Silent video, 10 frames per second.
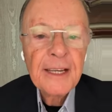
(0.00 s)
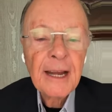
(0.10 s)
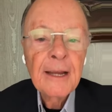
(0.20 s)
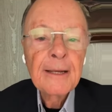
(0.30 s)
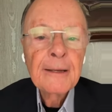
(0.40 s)

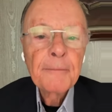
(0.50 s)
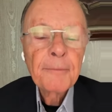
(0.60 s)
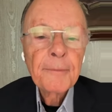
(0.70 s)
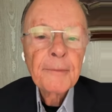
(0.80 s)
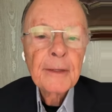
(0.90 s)
You
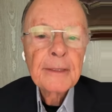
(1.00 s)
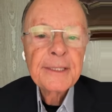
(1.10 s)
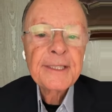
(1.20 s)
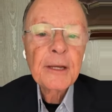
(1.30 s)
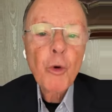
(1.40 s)
are
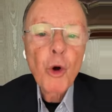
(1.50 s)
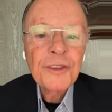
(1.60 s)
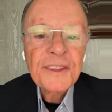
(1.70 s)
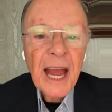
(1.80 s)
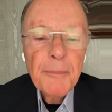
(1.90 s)

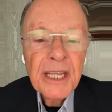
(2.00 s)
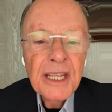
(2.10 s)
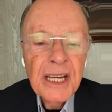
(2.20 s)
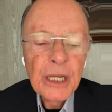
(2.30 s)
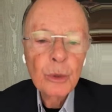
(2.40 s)

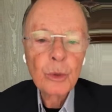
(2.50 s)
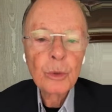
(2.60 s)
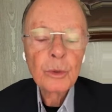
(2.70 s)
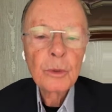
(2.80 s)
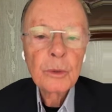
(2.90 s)
contaminating
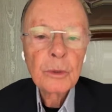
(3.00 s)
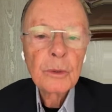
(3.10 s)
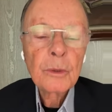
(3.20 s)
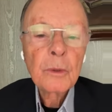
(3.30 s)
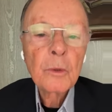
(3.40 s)

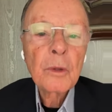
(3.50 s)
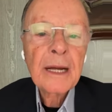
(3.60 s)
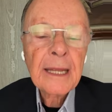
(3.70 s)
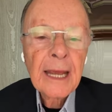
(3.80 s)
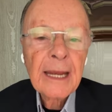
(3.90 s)
yourself
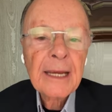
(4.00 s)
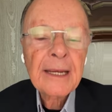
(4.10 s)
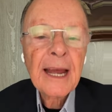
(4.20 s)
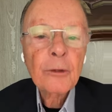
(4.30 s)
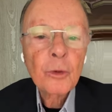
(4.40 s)
with that
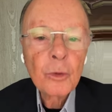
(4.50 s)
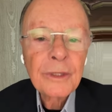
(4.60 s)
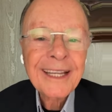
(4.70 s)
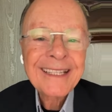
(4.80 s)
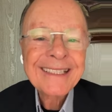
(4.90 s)

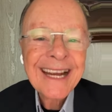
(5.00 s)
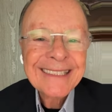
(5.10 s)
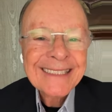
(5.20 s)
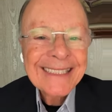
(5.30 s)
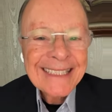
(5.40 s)
person who
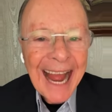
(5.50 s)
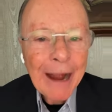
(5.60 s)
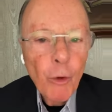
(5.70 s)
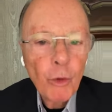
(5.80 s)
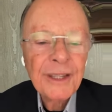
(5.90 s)
is
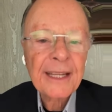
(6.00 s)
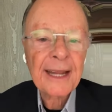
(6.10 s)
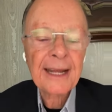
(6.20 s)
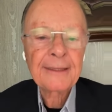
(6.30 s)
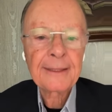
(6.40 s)
already
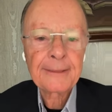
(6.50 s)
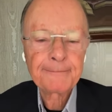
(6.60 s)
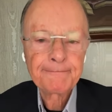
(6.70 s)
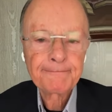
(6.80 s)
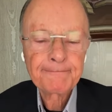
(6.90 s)
condemned.
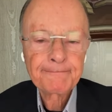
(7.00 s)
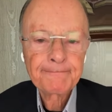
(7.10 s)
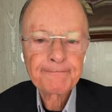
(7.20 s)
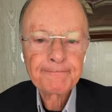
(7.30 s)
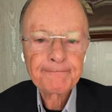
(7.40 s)

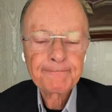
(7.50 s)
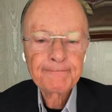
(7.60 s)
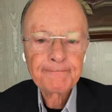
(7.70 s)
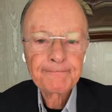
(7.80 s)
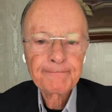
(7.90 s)

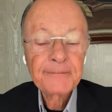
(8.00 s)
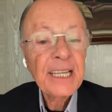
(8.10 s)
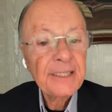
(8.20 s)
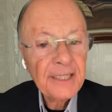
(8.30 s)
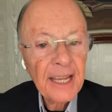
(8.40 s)
Do you
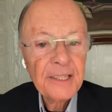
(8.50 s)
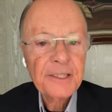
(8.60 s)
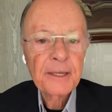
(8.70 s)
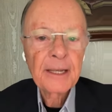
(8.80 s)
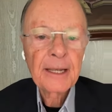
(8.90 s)
understand it,
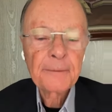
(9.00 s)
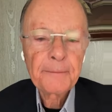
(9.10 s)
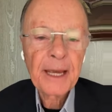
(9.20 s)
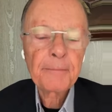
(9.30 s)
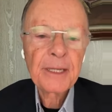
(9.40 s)
my
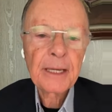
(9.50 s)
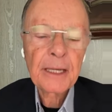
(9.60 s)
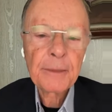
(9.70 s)
friend?